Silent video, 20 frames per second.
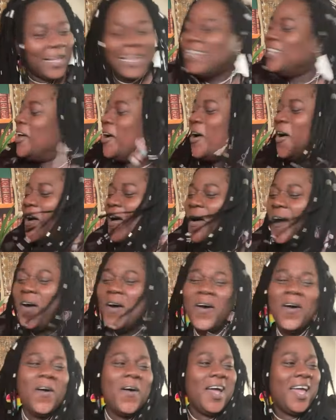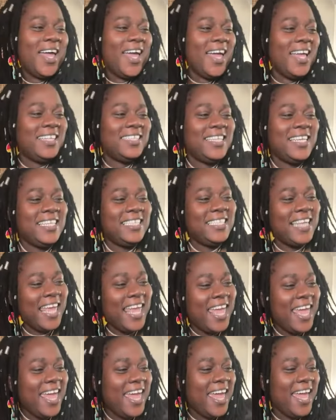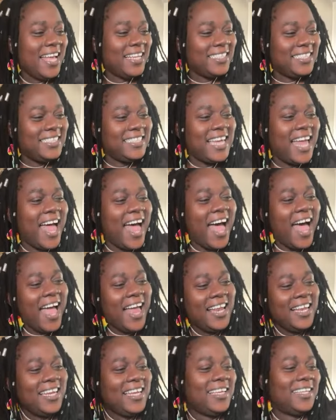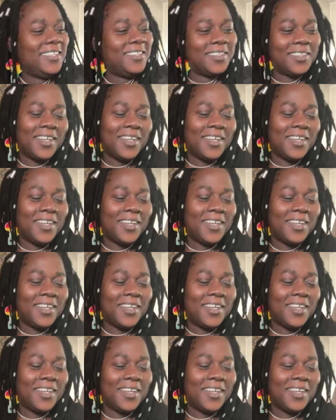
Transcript: No hesitation.